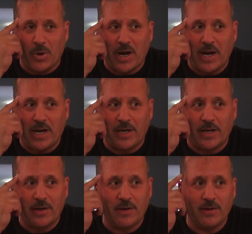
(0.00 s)

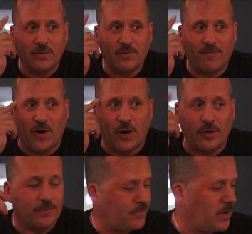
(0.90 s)
Brain
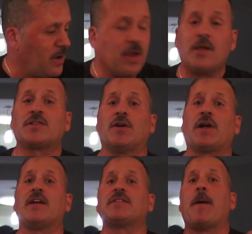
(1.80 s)
fart. So,
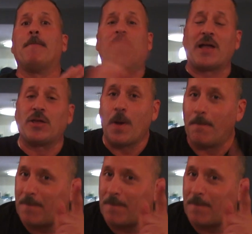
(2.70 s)
guys, thank you.